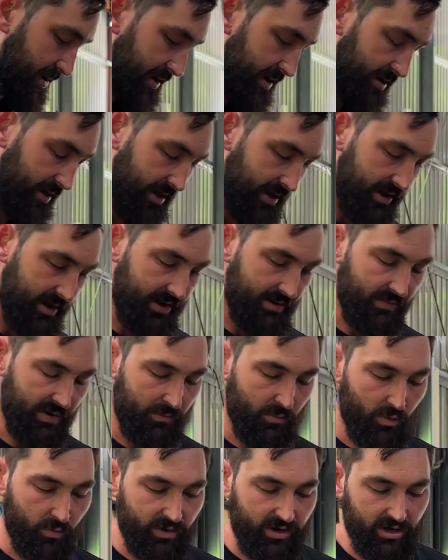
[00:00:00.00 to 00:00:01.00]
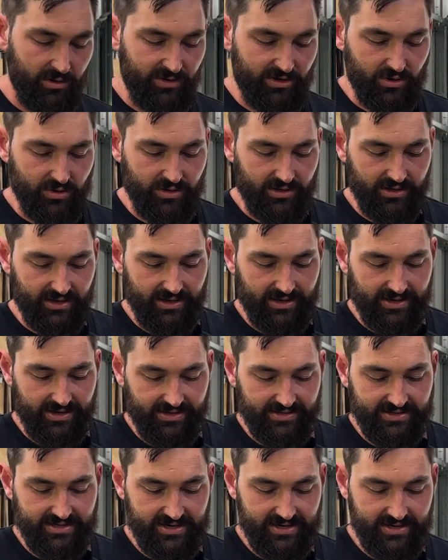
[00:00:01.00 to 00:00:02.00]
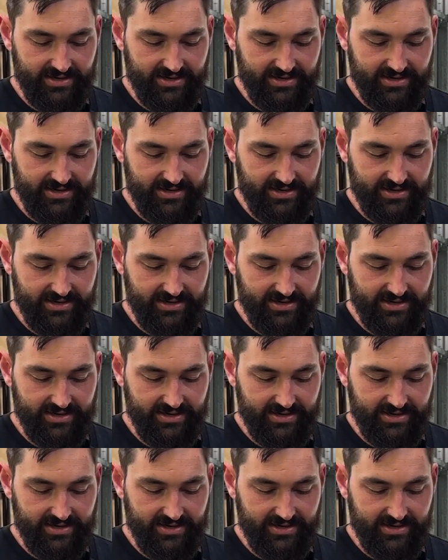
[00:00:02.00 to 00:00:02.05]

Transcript: And what we're going to be doing is